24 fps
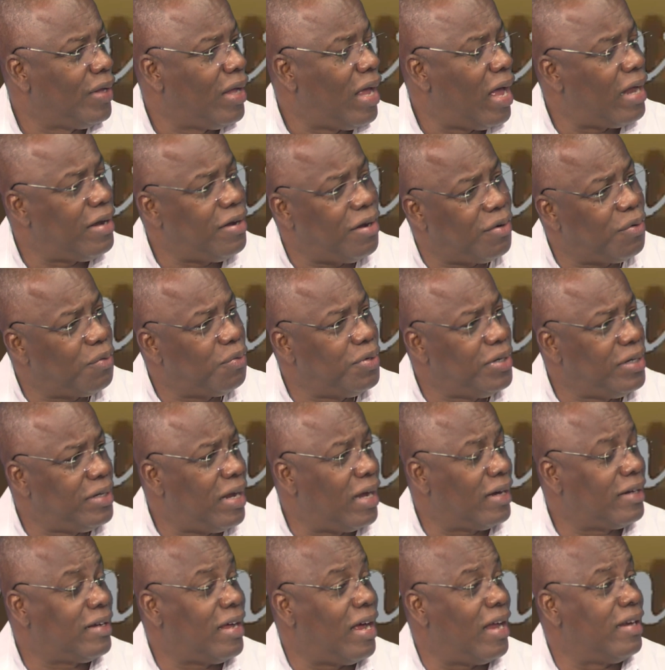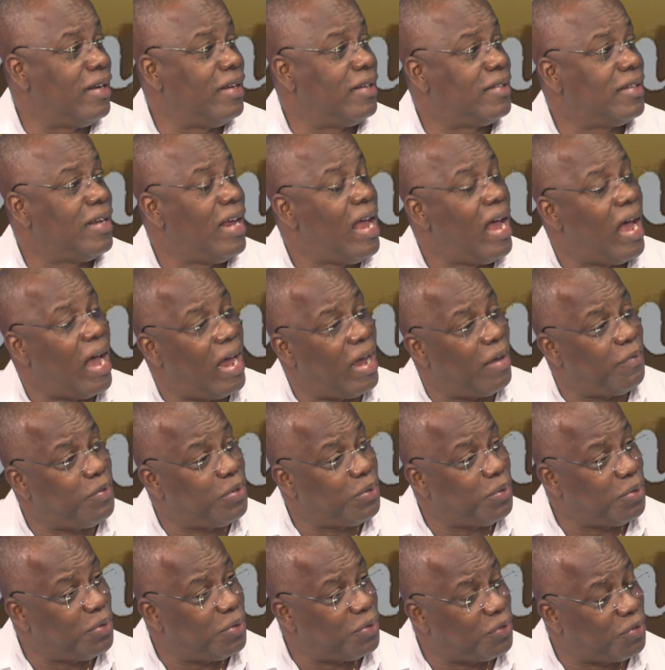And not only that, Kandace, I have to
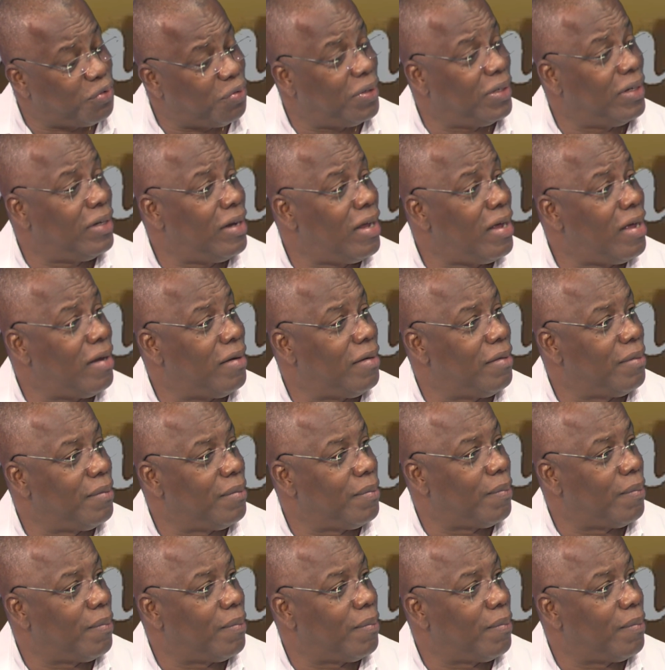go to Trinidad.